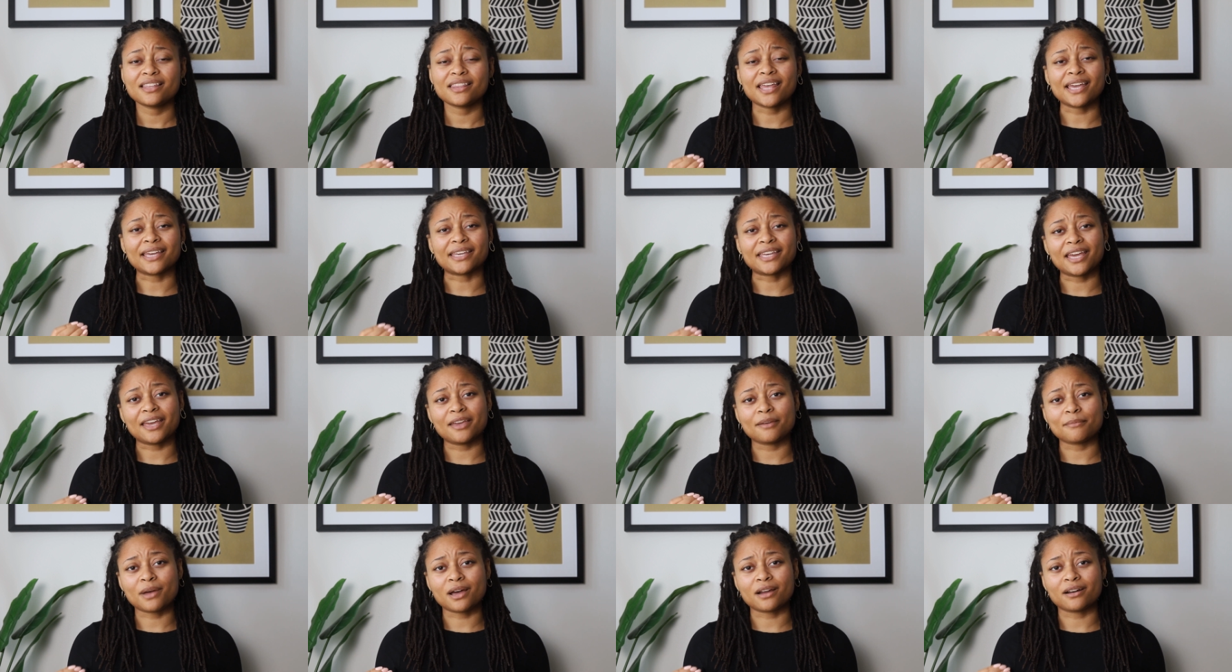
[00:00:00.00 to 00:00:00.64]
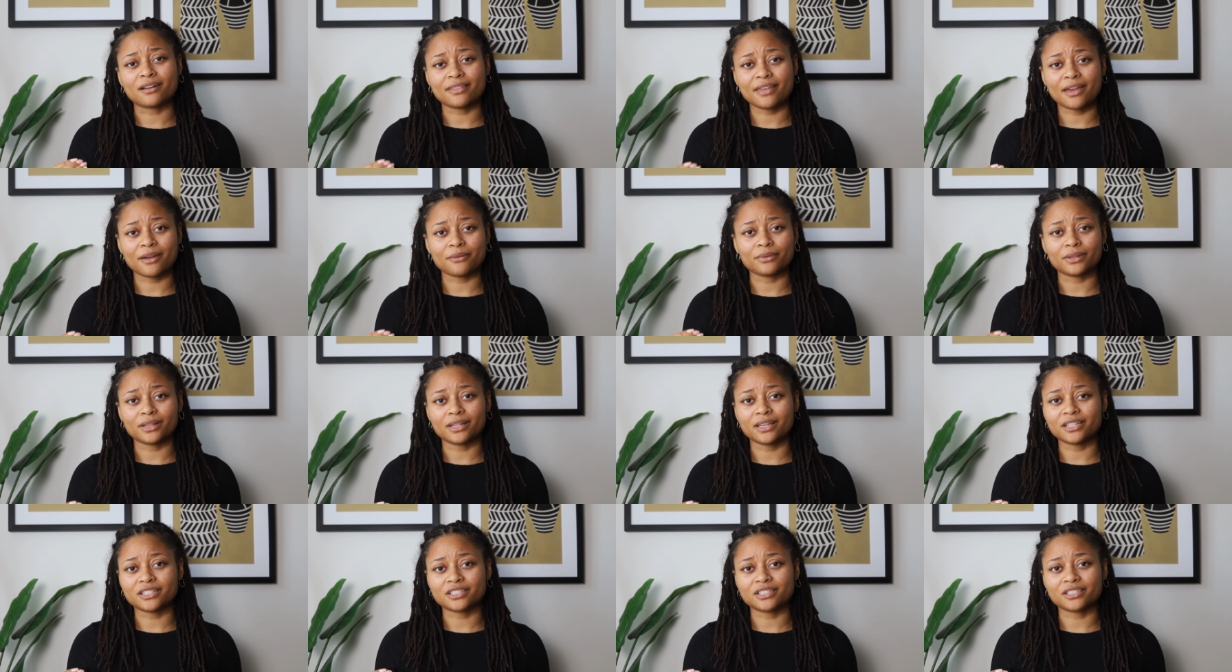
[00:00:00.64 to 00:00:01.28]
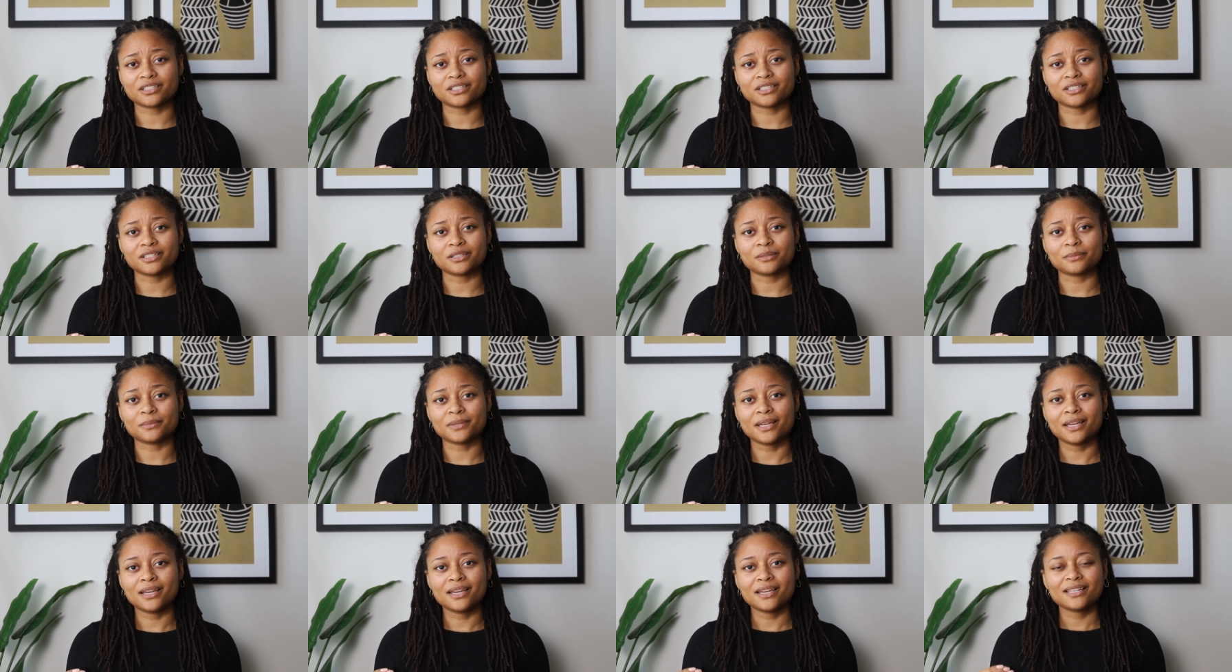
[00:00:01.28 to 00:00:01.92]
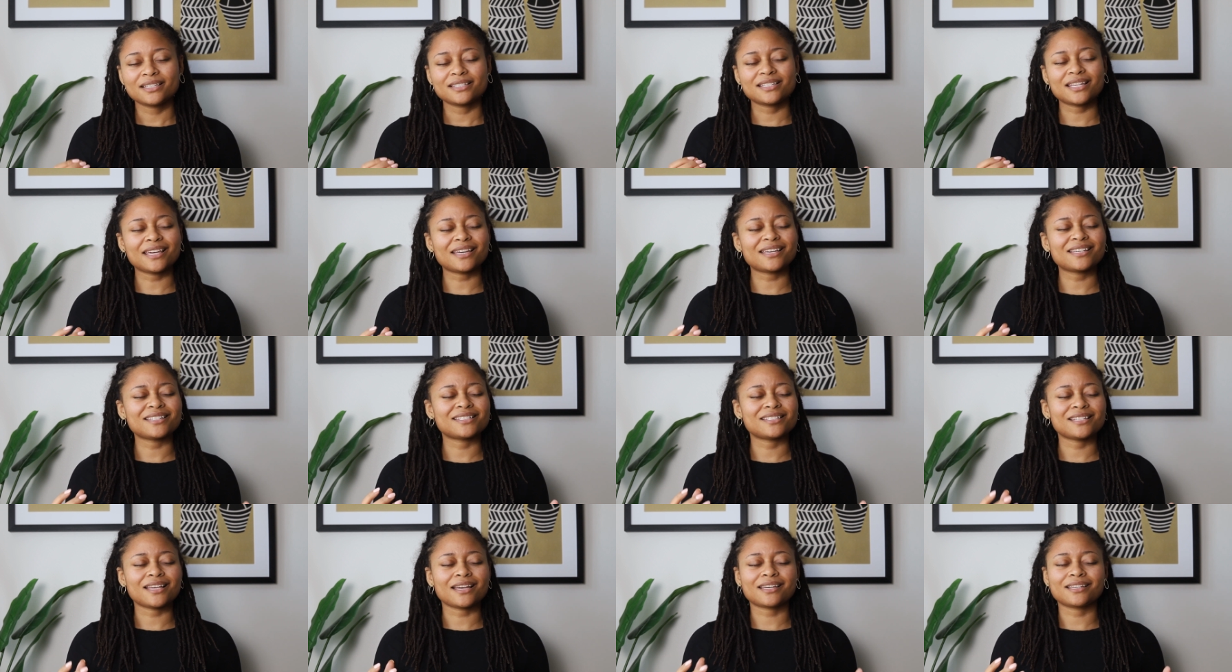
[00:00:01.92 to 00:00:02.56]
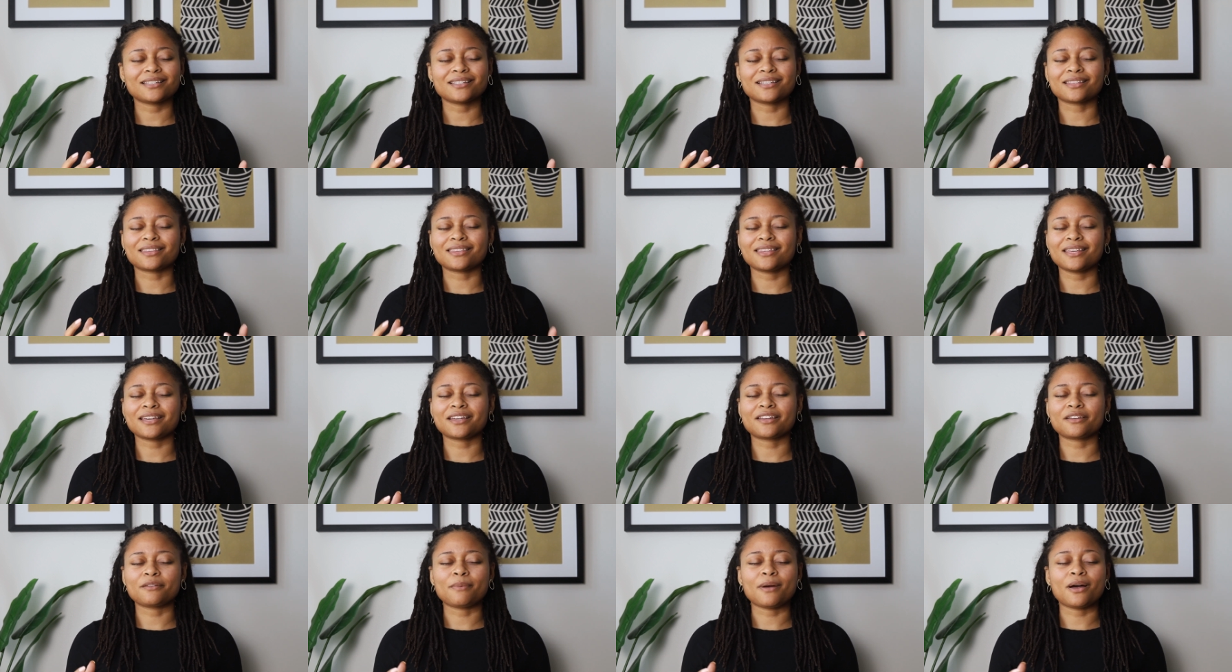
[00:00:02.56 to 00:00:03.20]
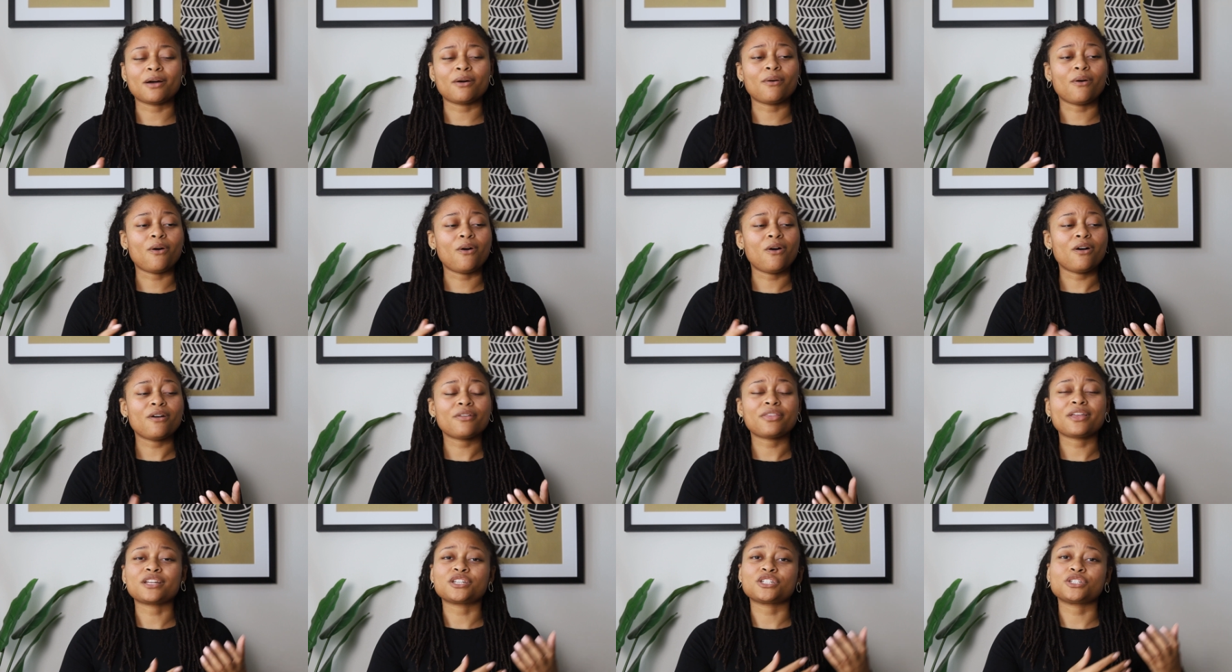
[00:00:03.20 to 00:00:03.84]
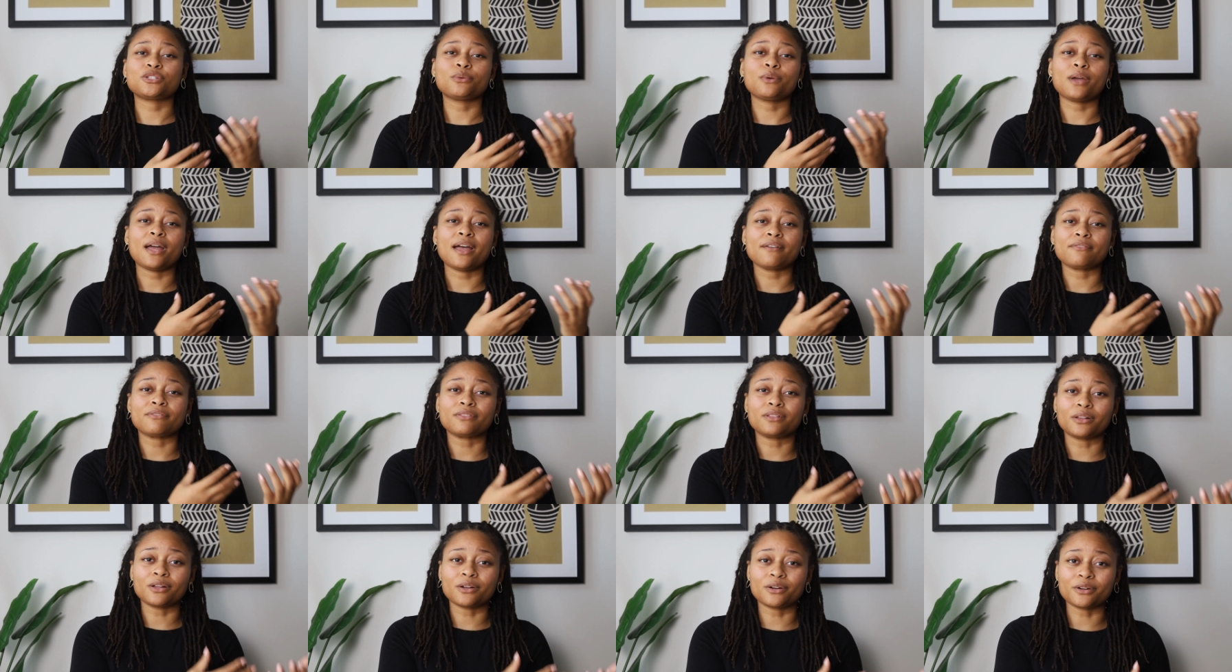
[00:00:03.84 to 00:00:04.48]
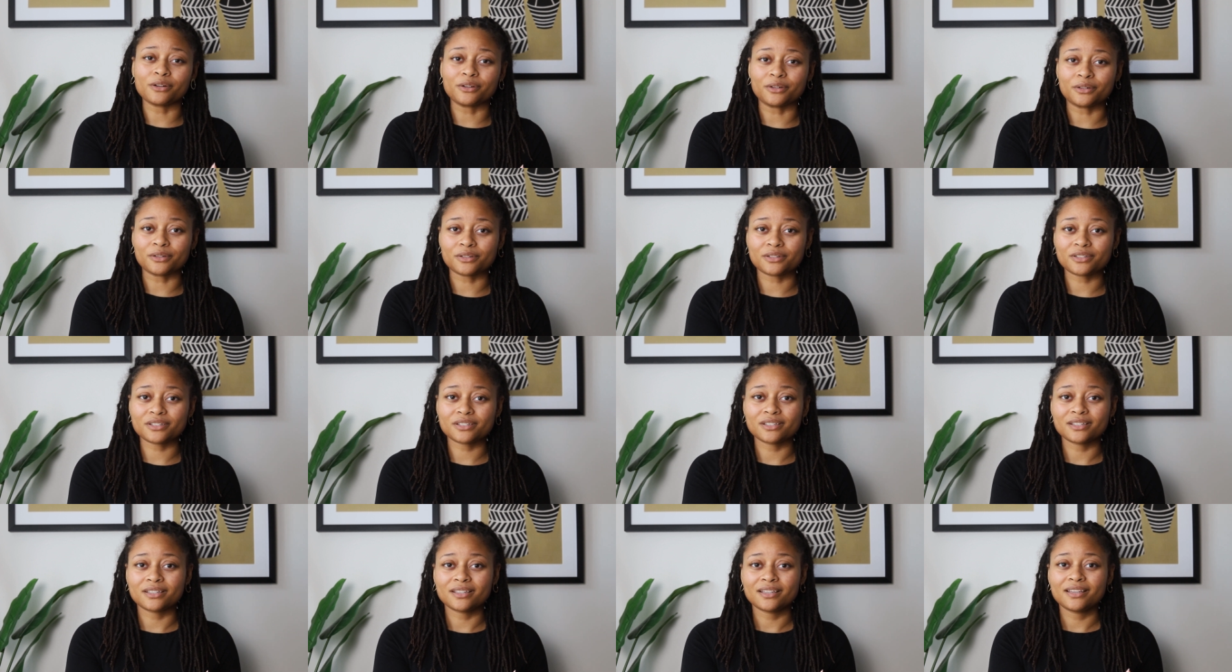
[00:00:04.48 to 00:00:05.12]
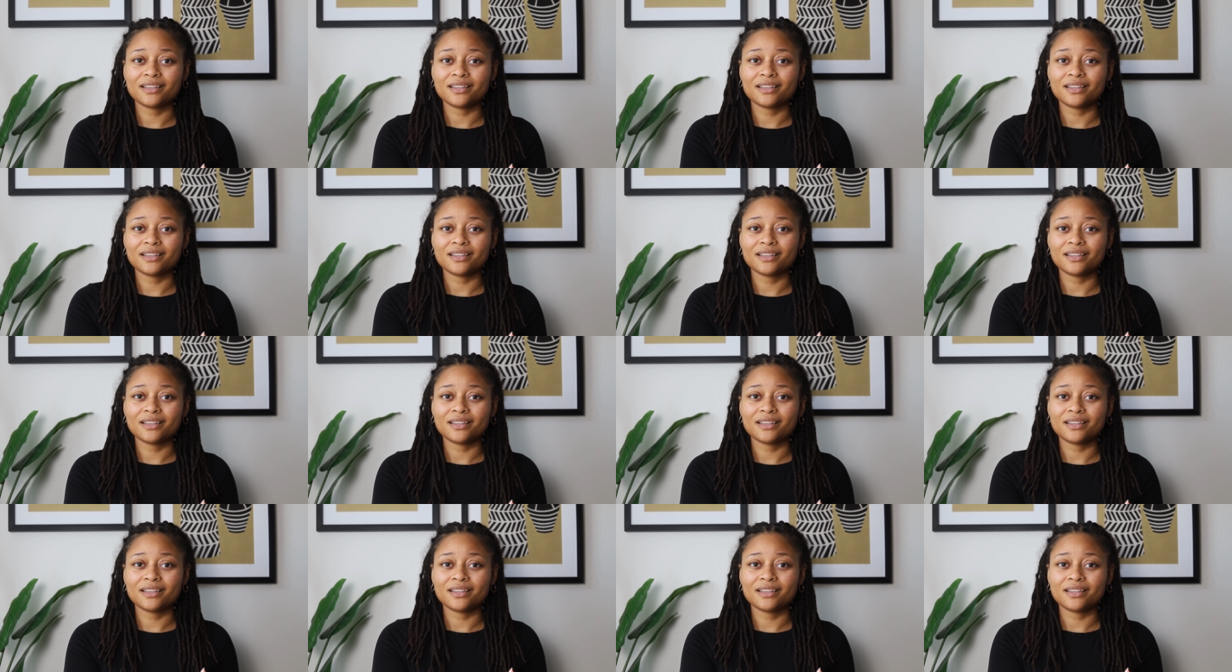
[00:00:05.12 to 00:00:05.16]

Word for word: that came out of that relationship. Take a second to think about all that you have learned,